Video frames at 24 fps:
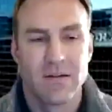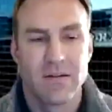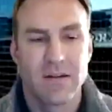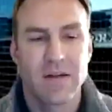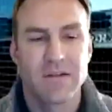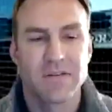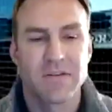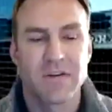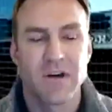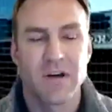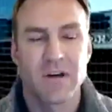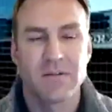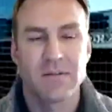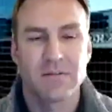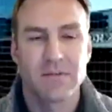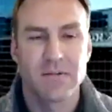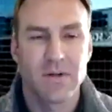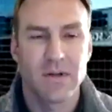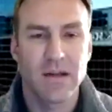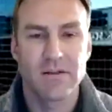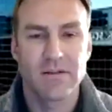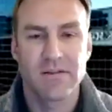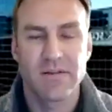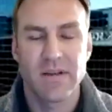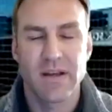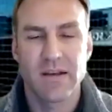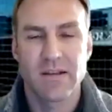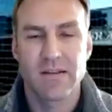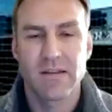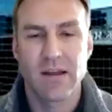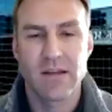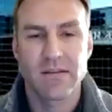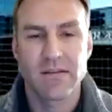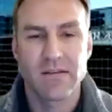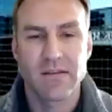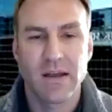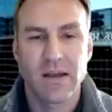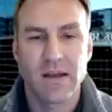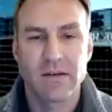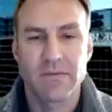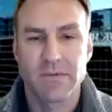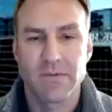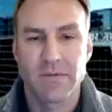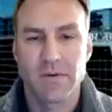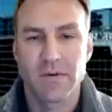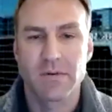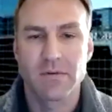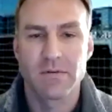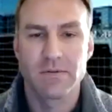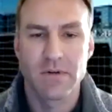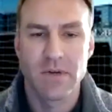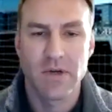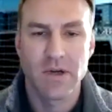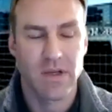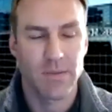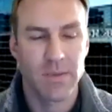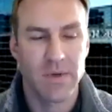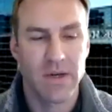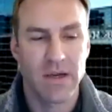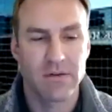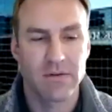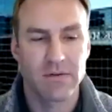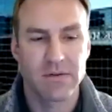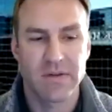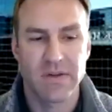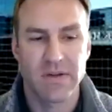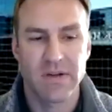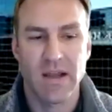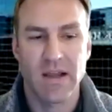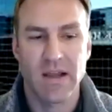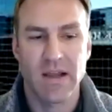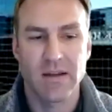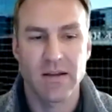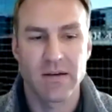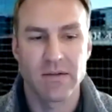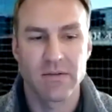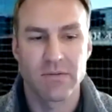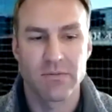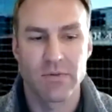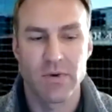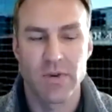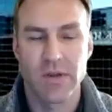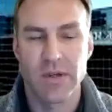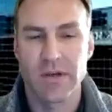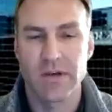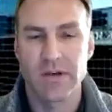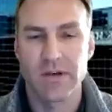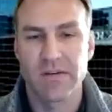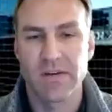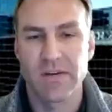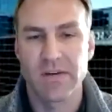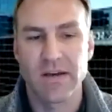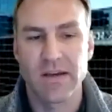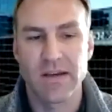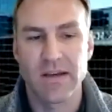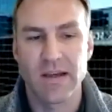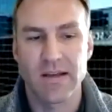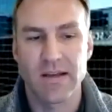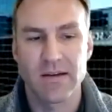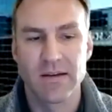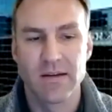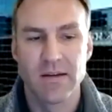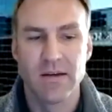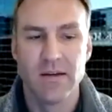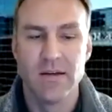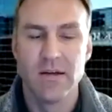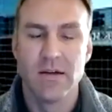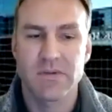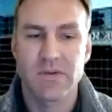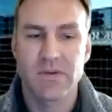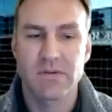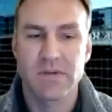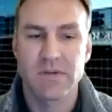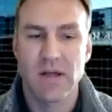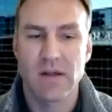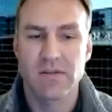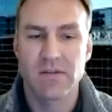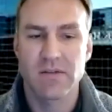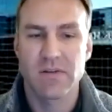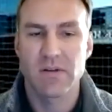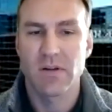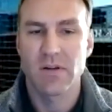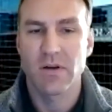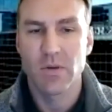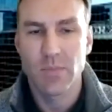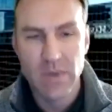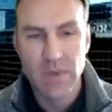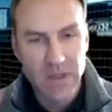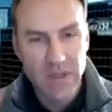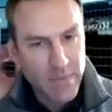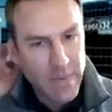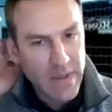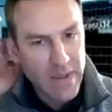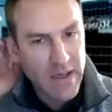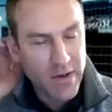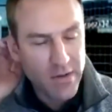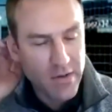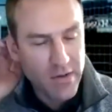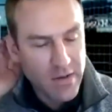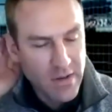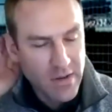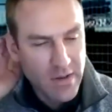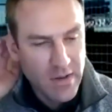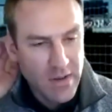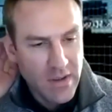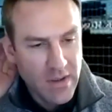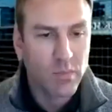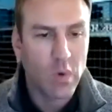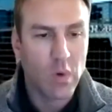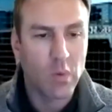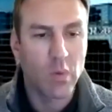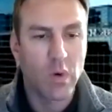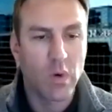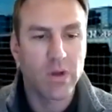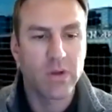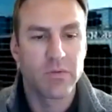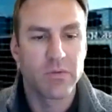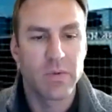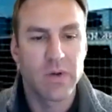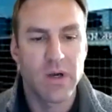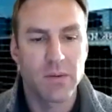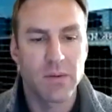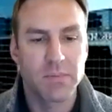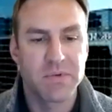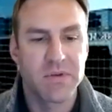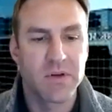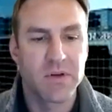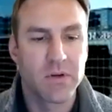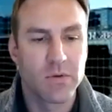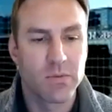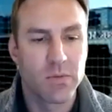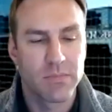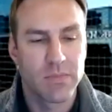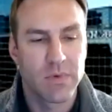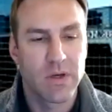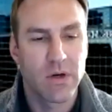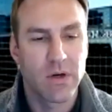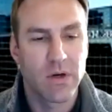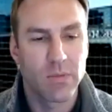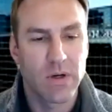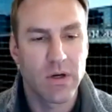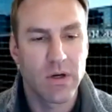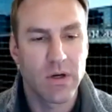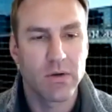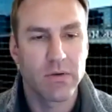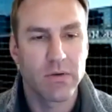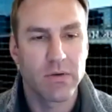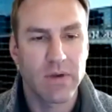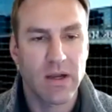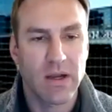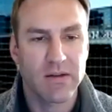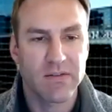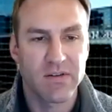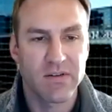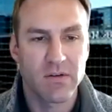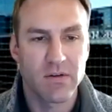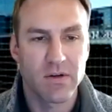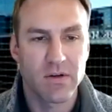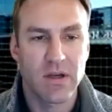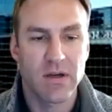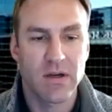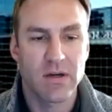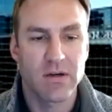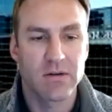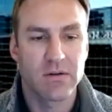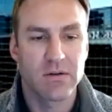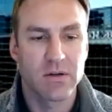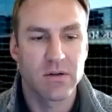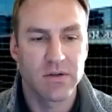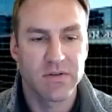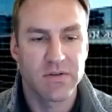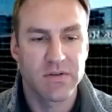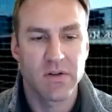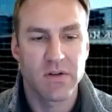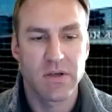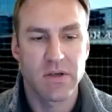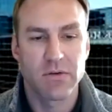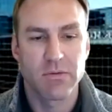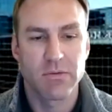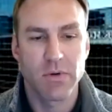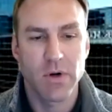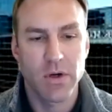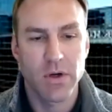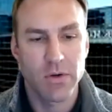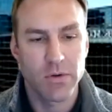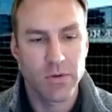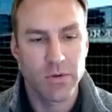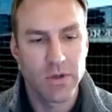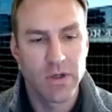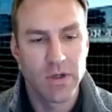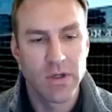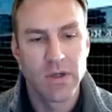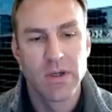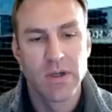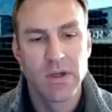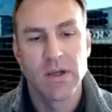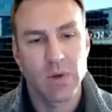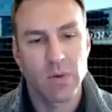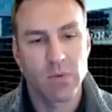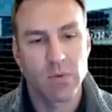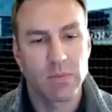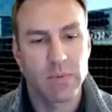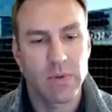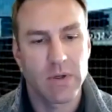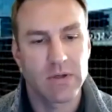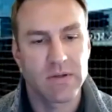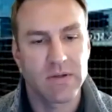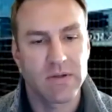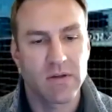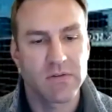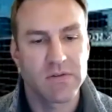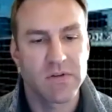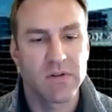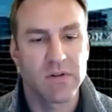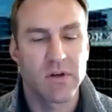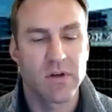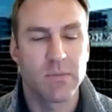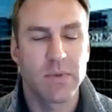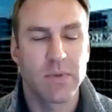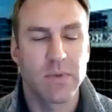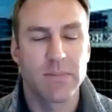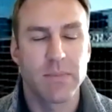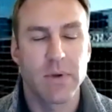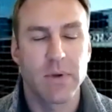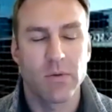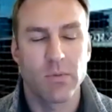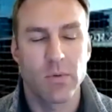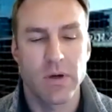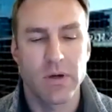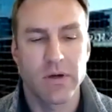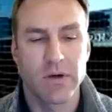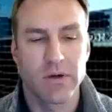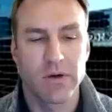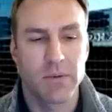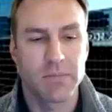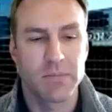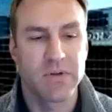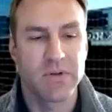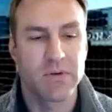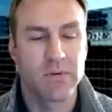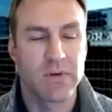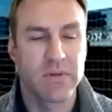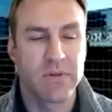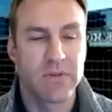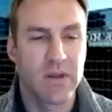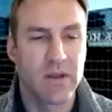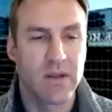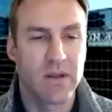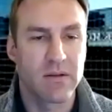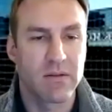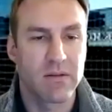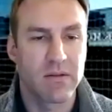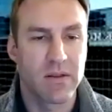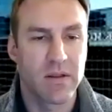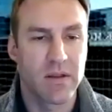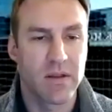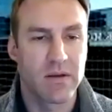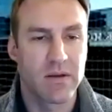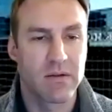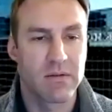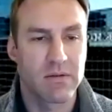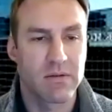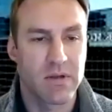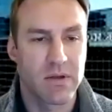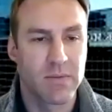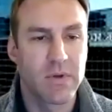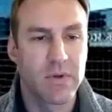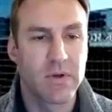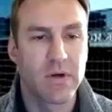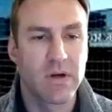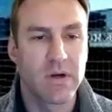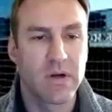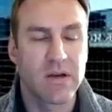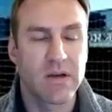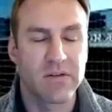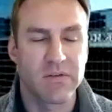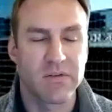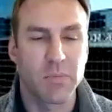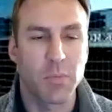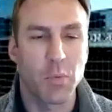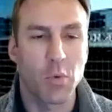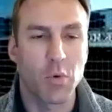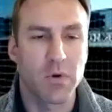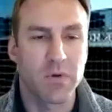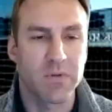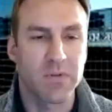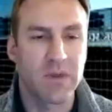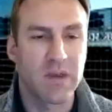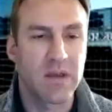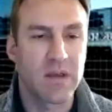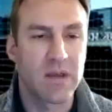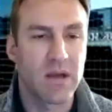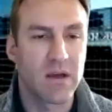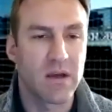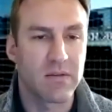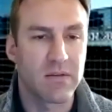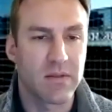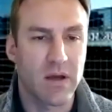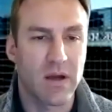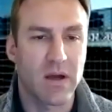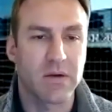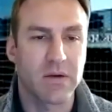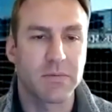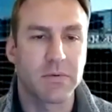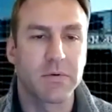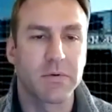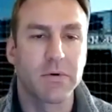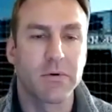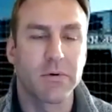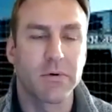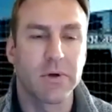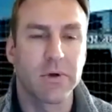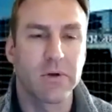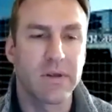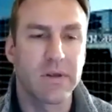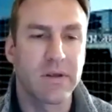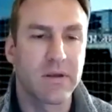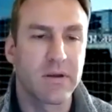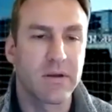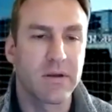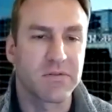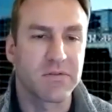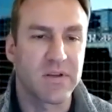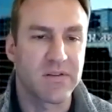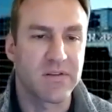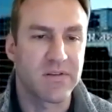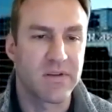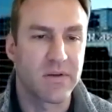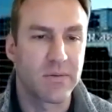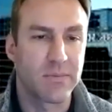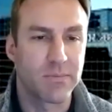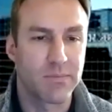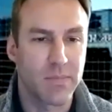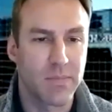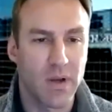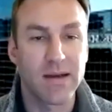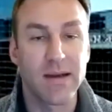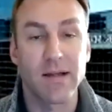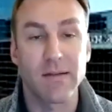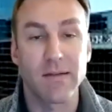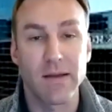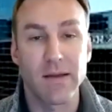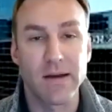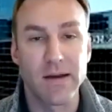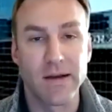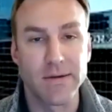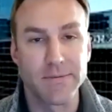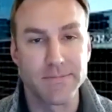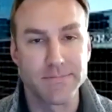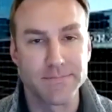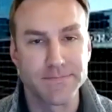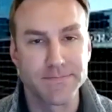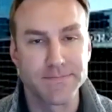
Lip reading: Thanks, John. And Sid, thanks again for coming out today, and really good to see you again. So tell us a little bit about what you've been up to. You know, we know you've got Silicon Road, but tell us a little bit about what you're up to in the community to support the entrepreneurial ecosystem in Atlanta.